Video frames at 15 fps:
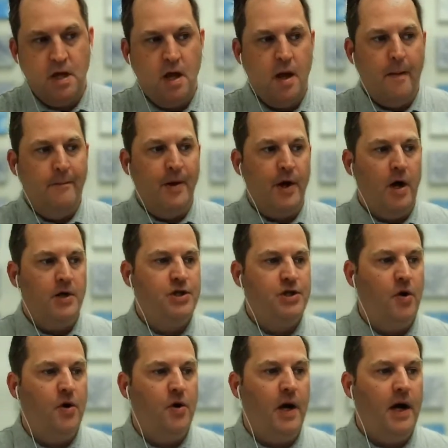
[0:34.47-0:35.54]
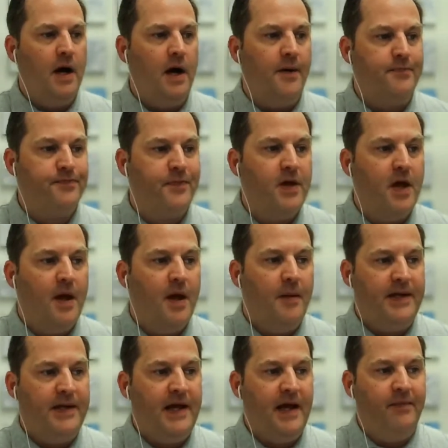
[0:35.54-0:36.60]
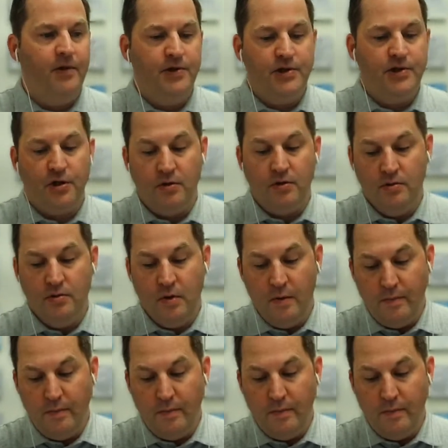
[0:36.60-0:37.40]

but also be able to